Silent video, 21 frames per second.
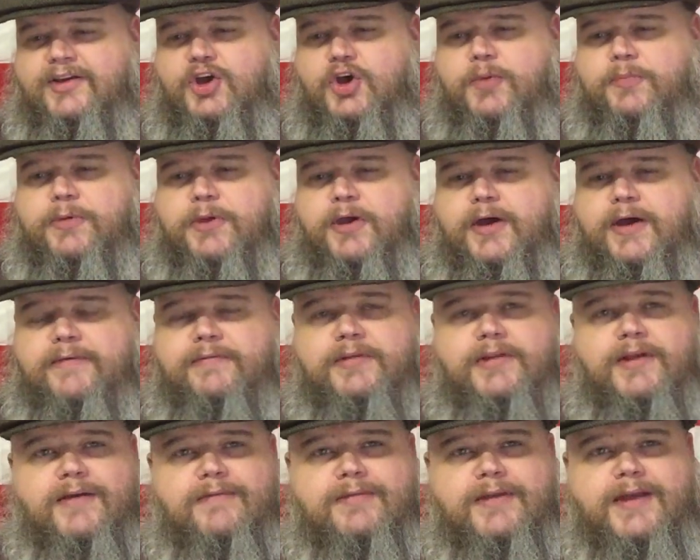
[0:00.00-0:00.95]
Hope you all have a
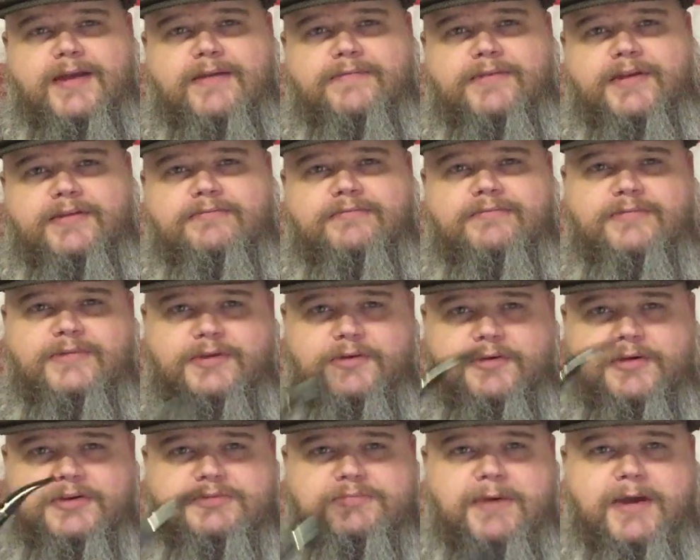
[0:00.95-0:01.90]
lovely evening. The
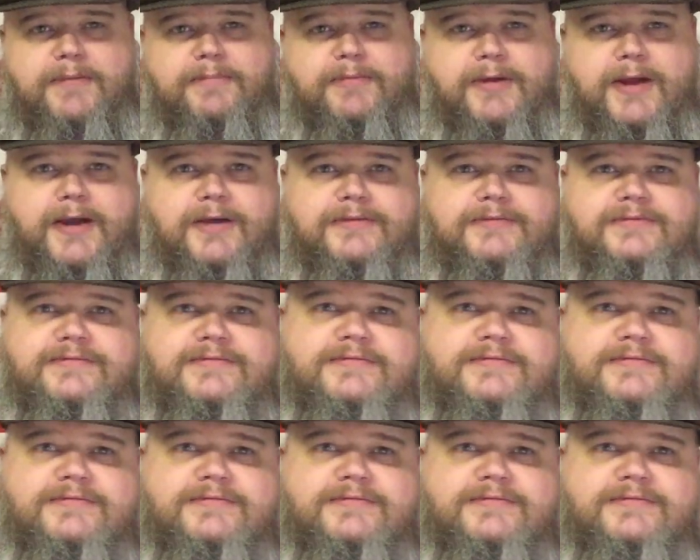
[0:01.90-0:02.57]
U.S. Piper out.